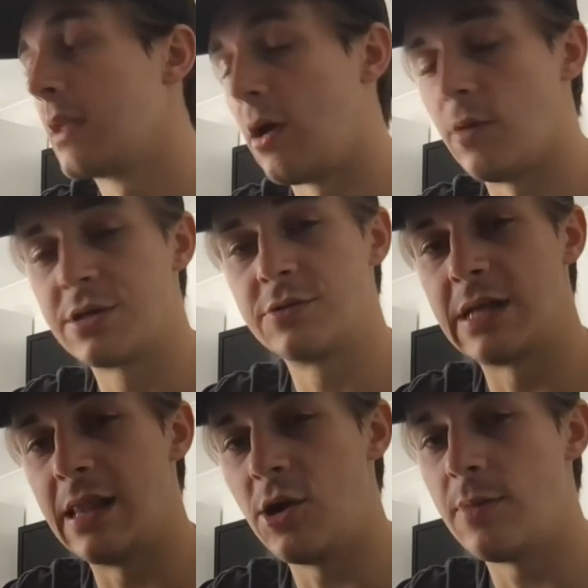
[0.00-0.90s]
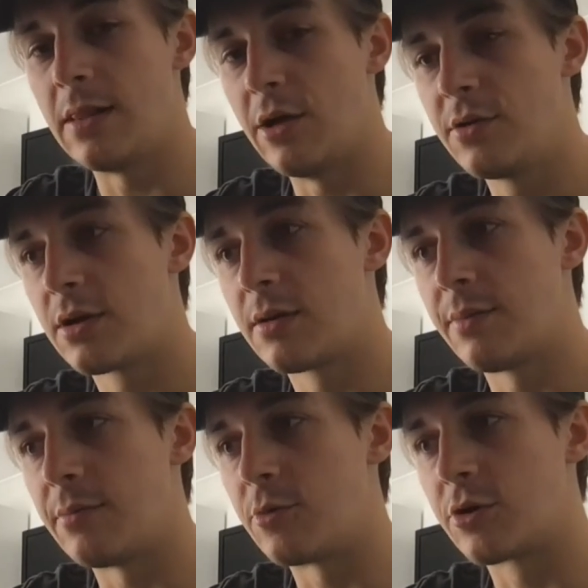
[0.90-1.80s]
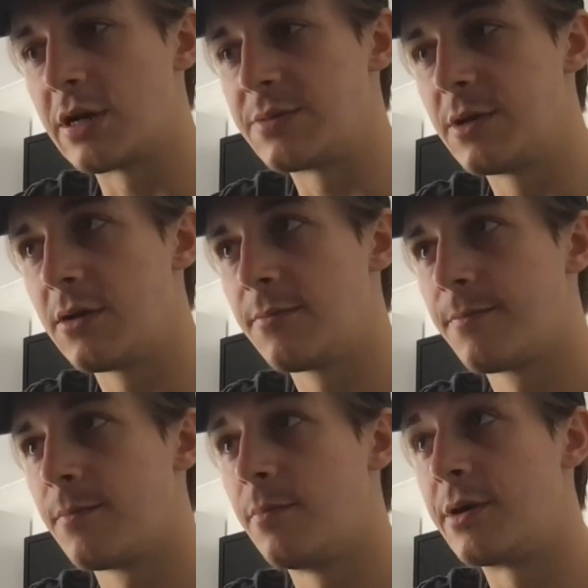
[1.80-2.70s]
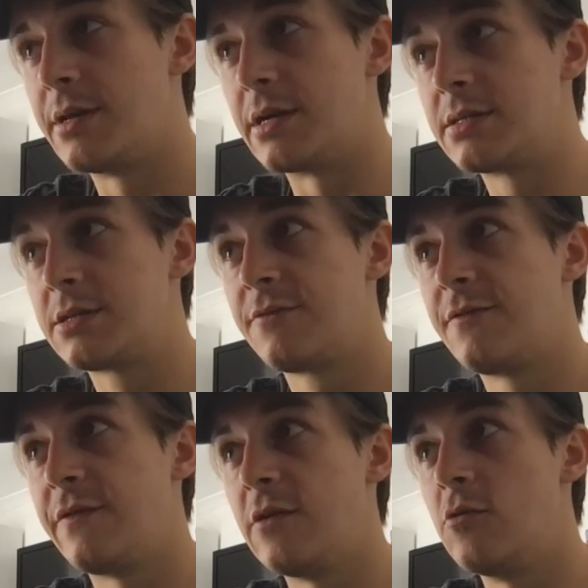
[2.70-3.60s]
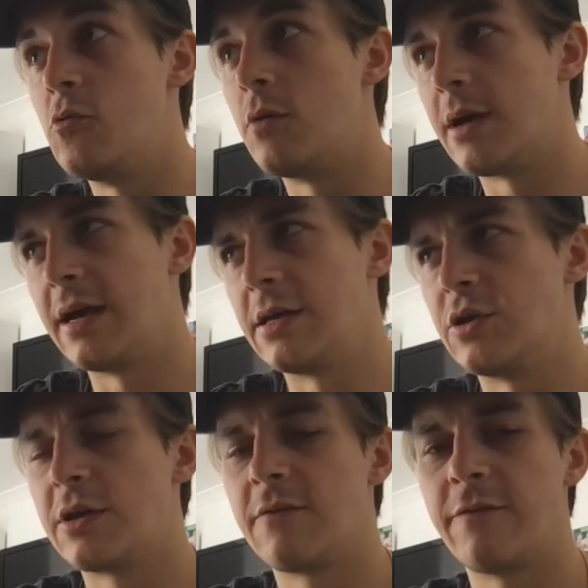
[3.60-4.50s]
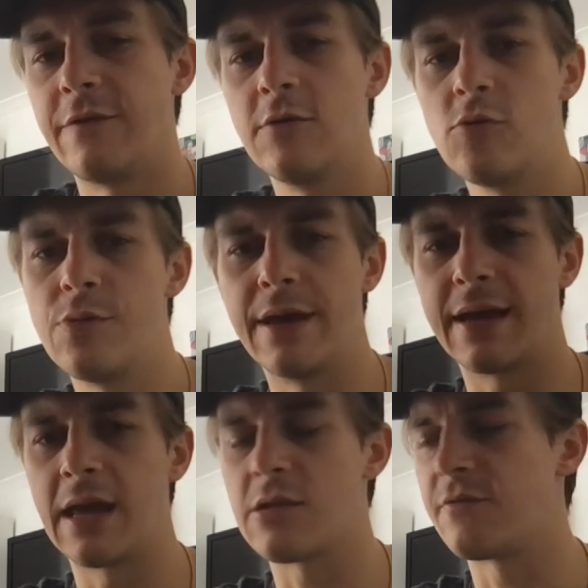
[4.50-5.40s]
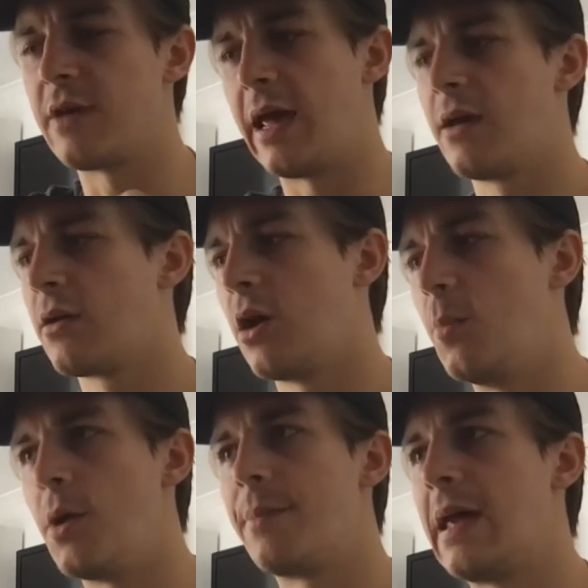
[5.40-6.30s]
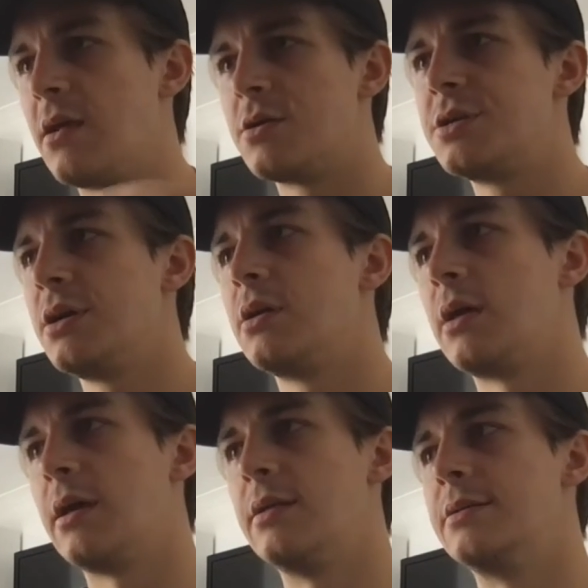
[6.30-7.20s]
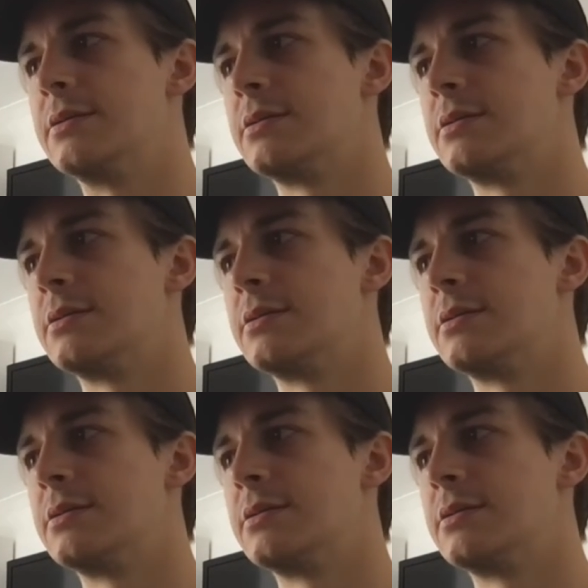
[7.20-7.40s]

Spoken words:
I wish it was a little bit louder and a bit more crispier, but it does feel, you can feel the kind of come up energy and